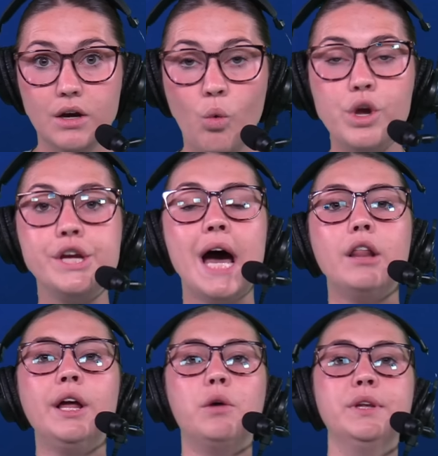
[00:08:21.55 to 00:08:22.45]
Well, you got to
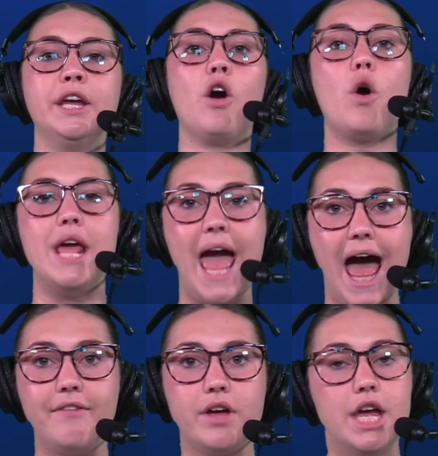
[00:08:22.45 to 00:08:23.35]
look at what they already
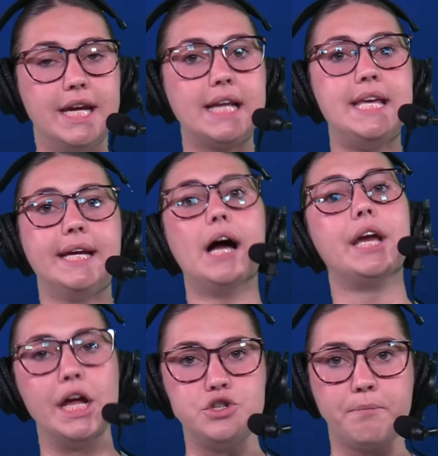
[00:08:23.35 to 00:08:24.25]
have. You got to take out
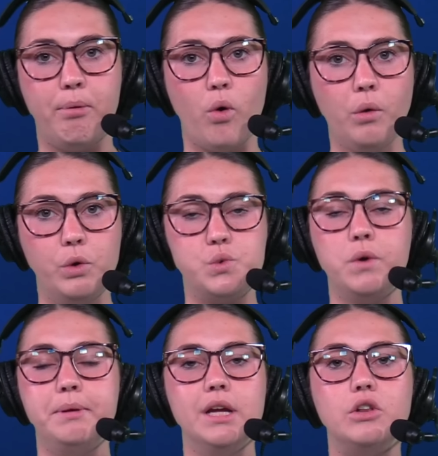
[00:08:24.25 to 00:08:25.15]
Kendrick Bourne, which would
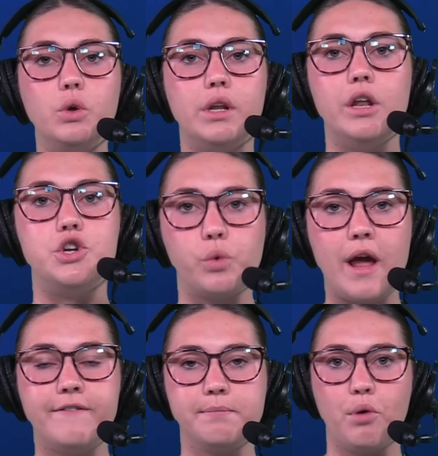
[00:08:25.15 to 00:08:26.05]
be included in a
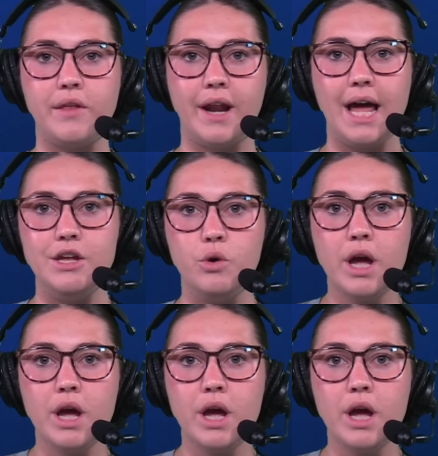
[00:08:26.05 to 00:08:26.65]
trade for Brandon Aiyuk.